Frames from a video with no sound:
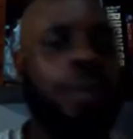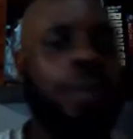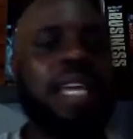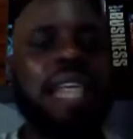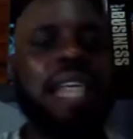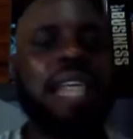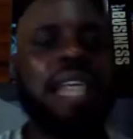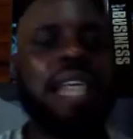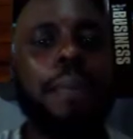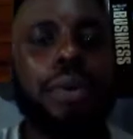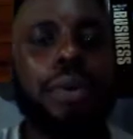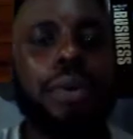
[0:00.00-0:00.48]
it
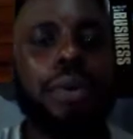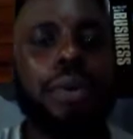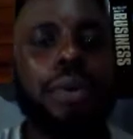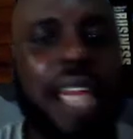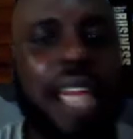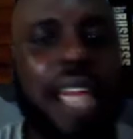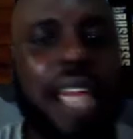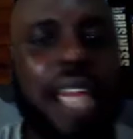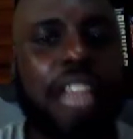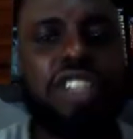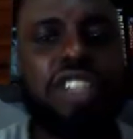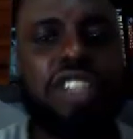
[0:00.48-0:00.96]
has happened.
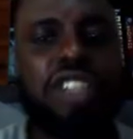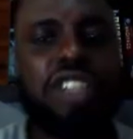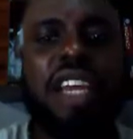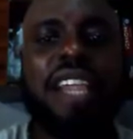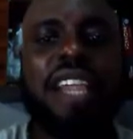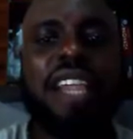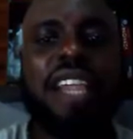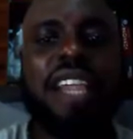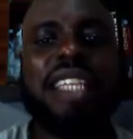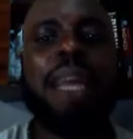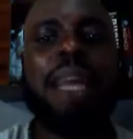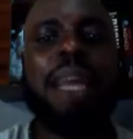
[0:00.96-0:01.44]
In Nigeria,
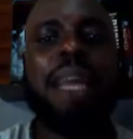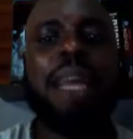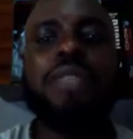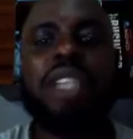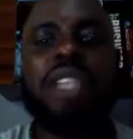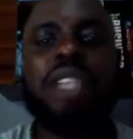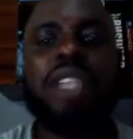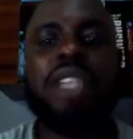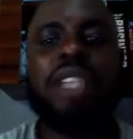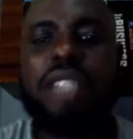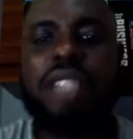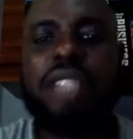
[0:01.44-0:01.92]
yeah, it has
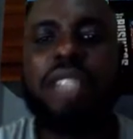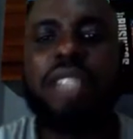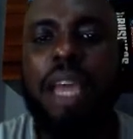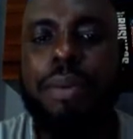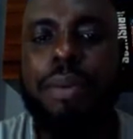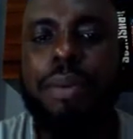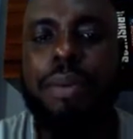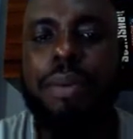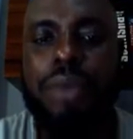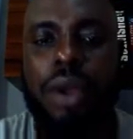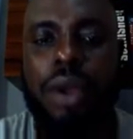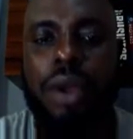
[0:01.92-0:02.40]
happened several
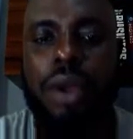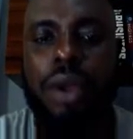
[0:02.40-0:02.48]
times.